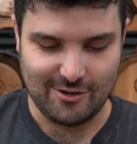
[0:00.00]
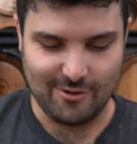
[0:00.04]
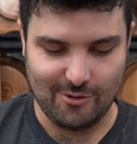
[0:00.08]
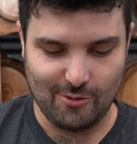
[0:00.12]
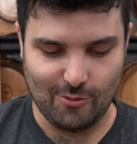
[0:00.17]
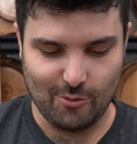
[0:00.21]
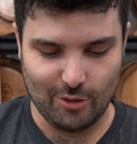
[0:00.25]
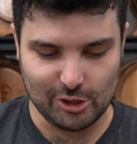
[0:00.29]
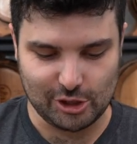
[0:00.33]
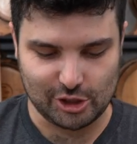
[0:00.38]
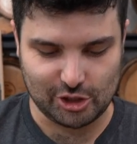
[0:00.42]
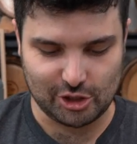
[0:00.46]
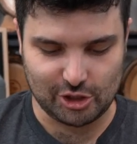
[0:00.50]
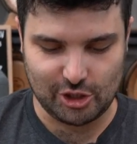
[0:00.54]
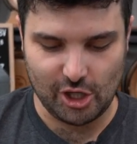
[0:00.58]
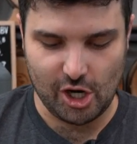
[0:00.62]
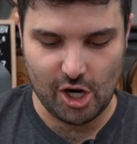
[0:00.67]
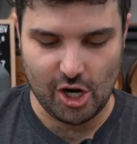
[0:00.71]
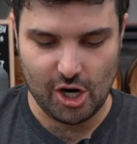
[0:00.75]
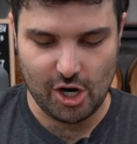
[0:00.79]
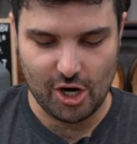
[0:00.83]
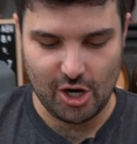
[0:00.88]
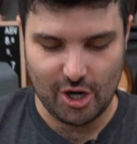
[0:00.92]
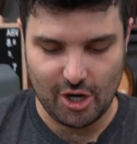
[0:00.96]

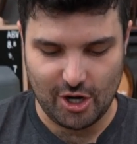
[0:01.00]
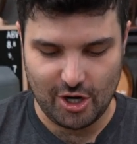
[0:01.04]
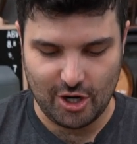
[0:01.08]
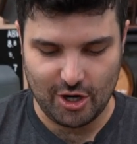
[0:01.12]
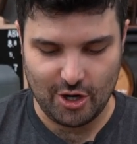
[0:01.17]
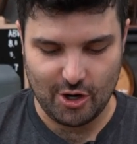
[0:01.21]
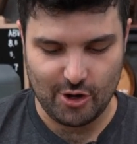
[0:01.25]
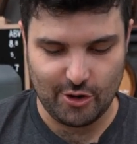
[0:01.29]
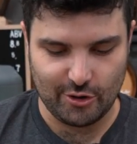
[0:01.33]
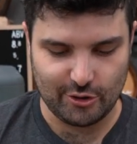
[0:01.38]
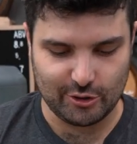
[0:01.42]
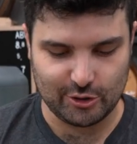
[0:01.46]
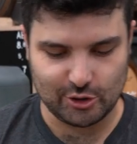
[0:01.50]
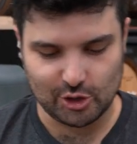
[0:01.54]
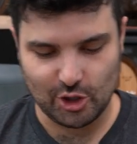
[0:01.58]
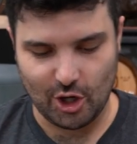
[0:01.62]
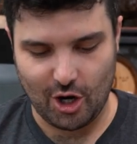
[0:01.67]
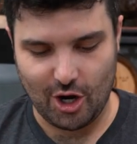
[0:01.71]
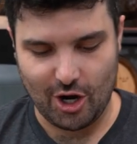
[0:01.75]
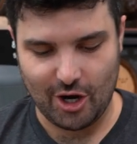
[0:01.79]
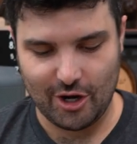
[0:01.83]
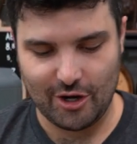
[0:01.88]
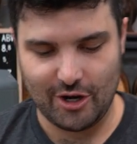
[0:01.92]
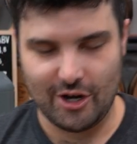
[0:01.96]
Whiskey,
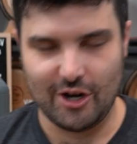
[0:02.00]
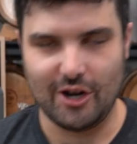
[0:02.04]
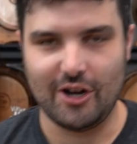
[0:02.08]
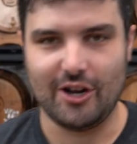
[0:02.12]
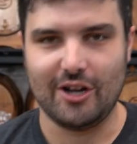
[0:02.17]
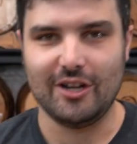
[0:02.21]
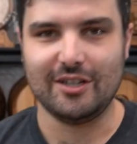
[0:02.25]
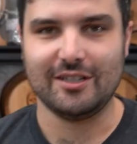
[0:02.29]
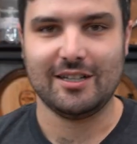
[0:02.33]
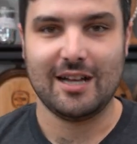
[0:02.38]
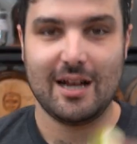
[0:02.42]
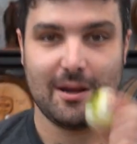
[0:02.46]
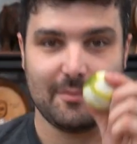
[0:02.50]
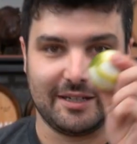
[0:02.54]
Johnny.